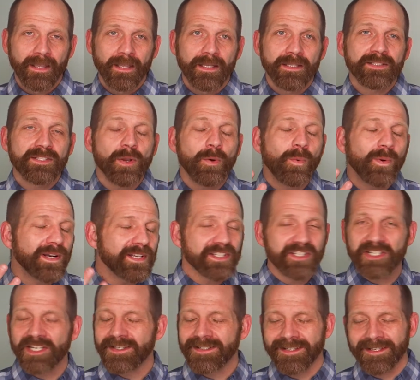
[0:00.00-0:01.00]
And so, what does
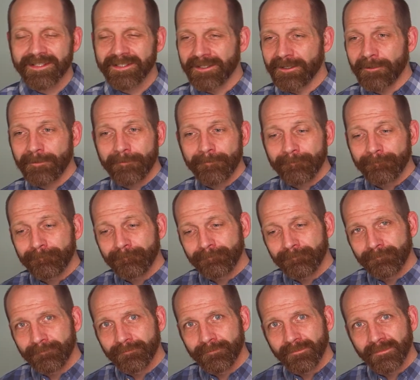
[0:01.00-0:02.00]
Jesus do?
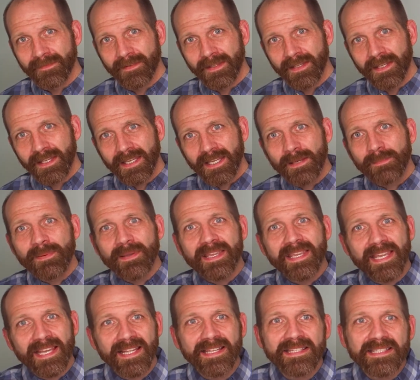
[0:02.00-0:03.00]
He
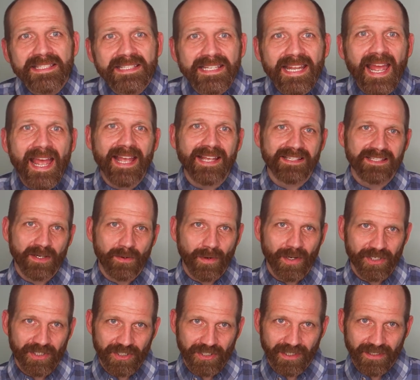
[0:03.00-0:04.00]
begins to ask
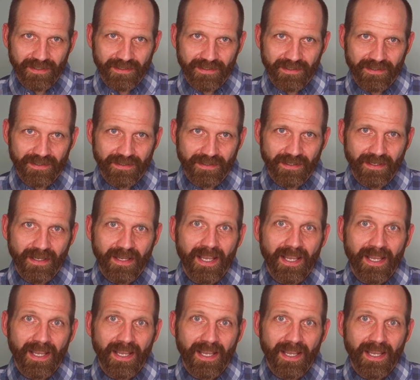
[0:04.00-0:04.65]
questions